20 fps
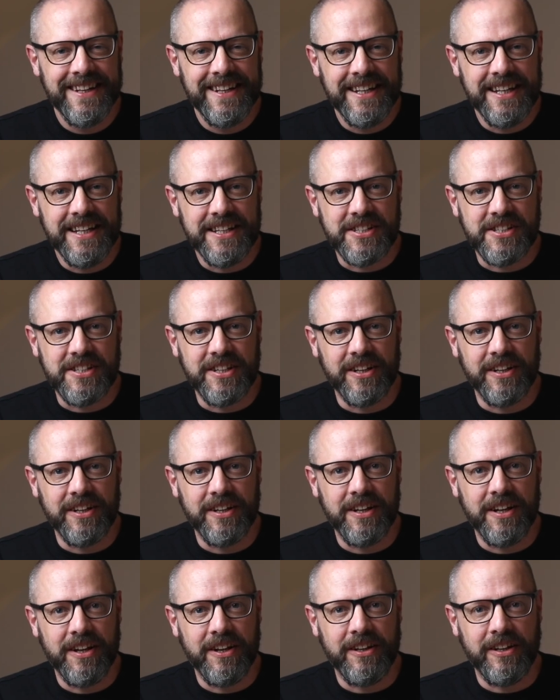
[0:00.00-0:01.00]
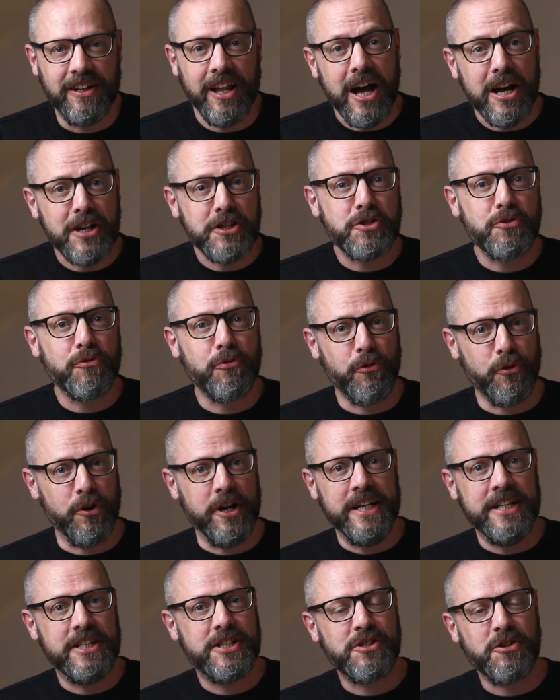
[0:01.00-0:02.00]
is the last
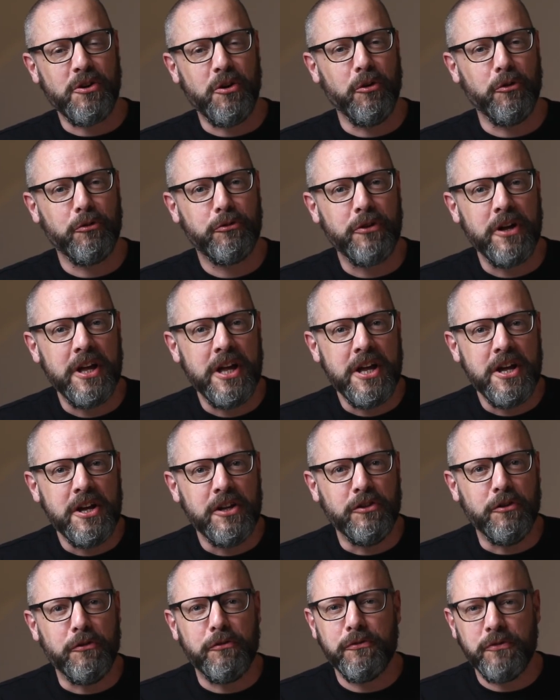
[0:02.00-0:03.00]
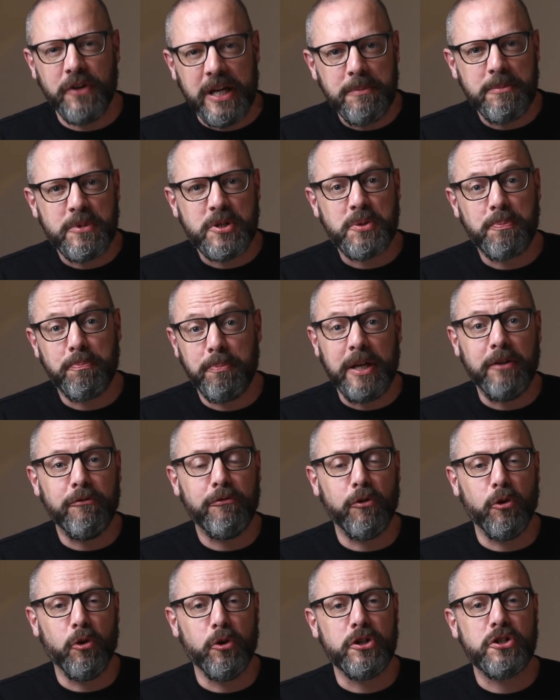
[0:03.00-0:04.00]
phrase of the famous Pink
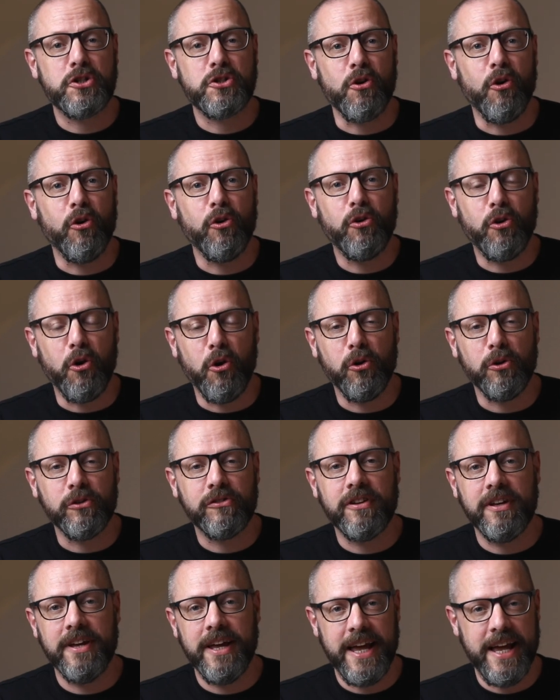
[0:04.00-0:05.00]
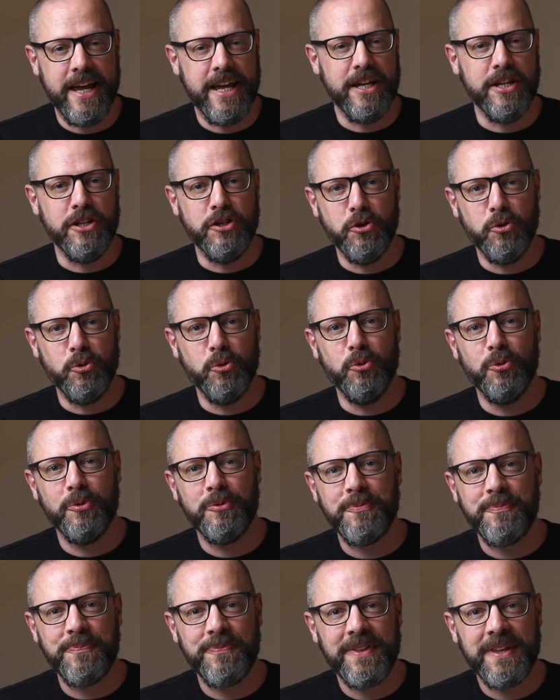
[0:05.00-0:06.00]
Floyd song called Hey You.
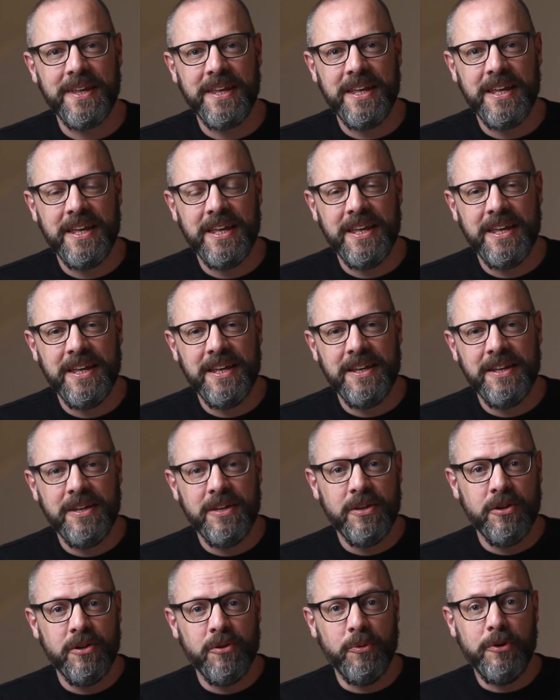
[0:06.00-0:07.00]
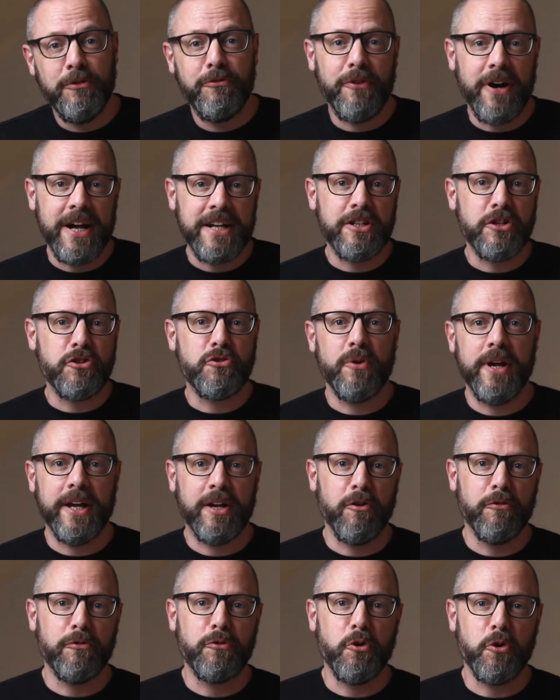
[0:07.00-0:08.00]
We find the track,
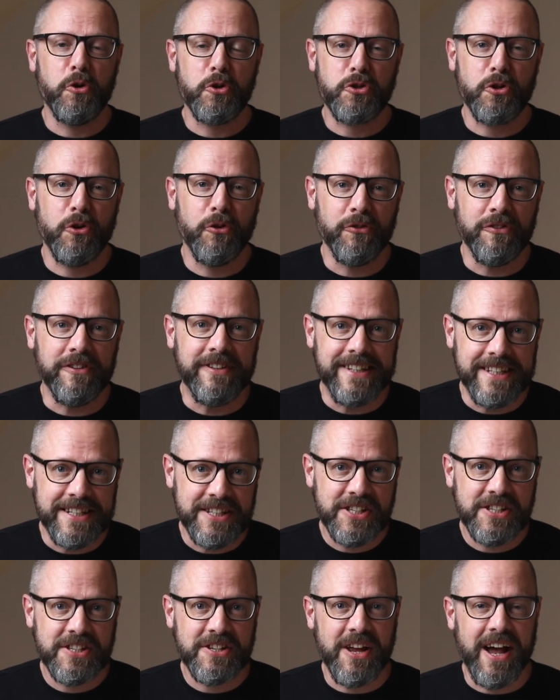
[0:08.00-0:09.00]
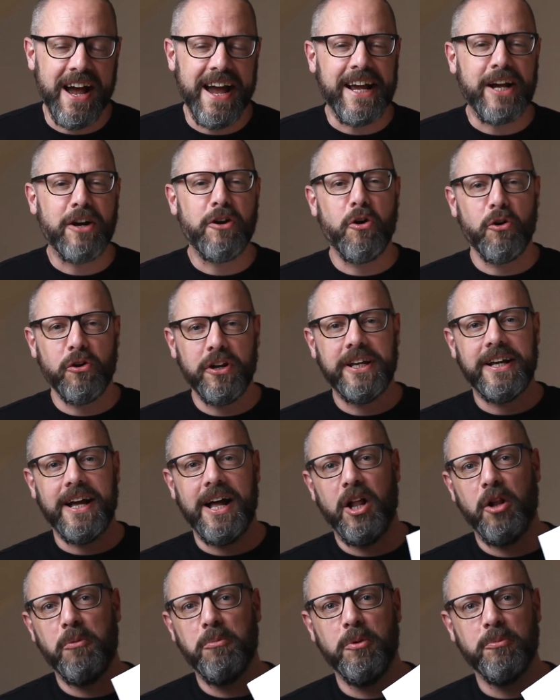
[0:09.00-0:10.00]
of course, on this iconic
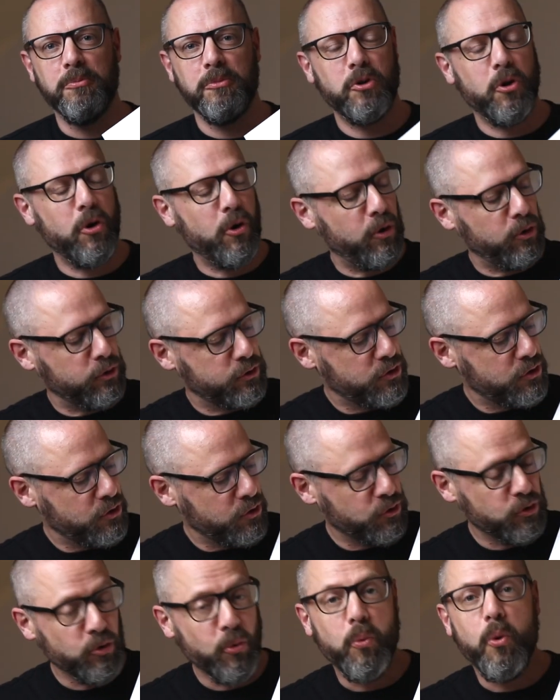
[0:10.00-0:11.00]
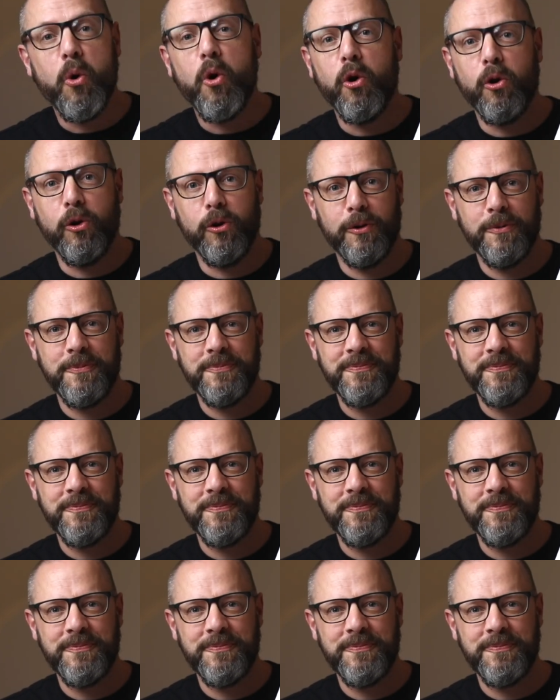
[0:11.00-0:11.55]
album called The Wall.